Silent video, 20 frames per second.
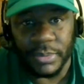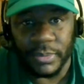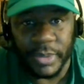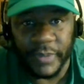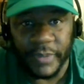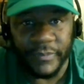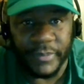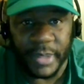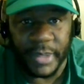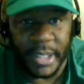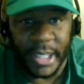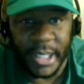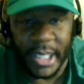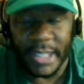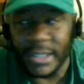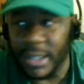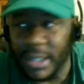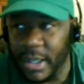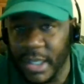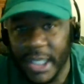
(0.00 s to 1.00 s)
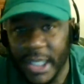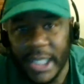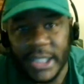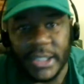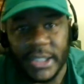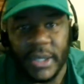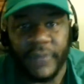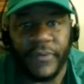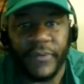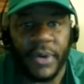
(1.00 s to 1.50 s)
we
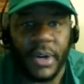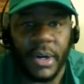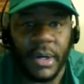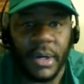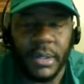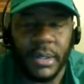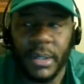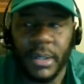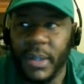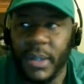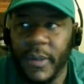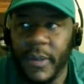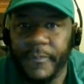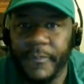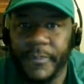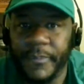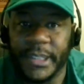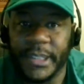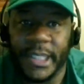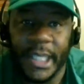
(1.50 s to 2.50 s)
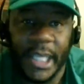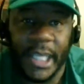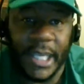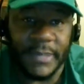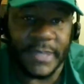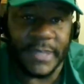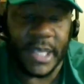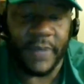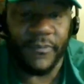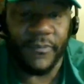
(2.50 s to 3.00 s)
each of our
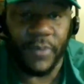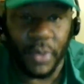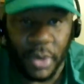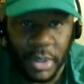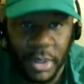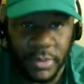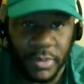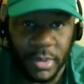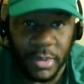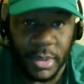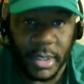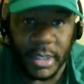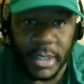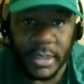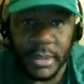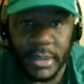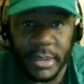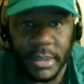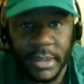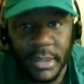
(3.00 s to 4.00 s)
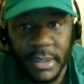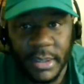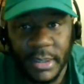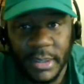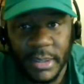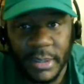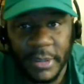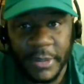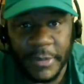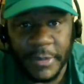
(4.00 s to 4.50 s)
teams have won one,
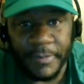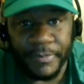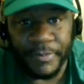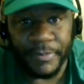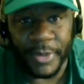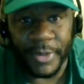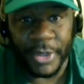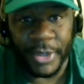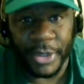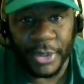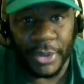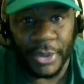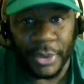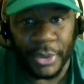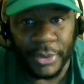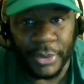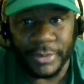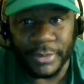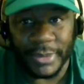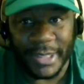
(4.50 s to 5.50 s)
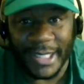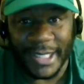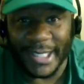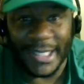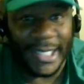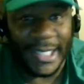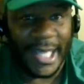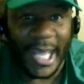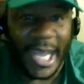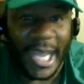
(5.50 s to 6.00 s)

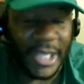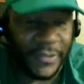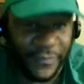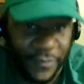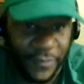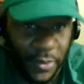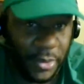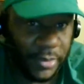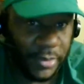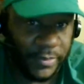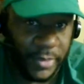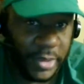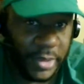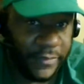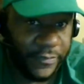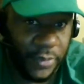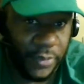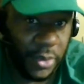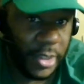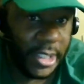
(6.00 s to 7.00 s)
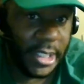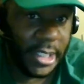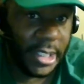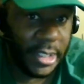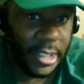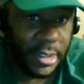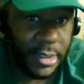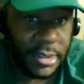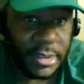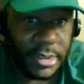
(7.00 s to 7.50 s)
in the last 40
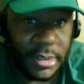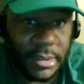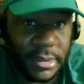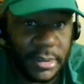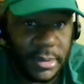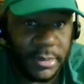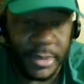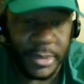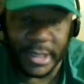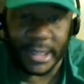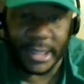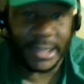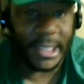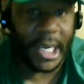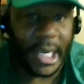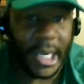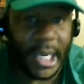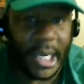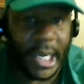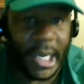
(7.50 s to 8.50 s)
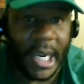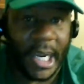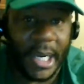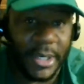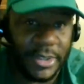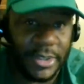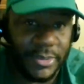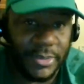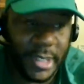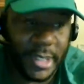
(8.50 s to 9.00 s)
years, with the Tigers
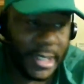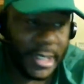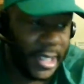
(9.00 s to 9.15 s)
winning in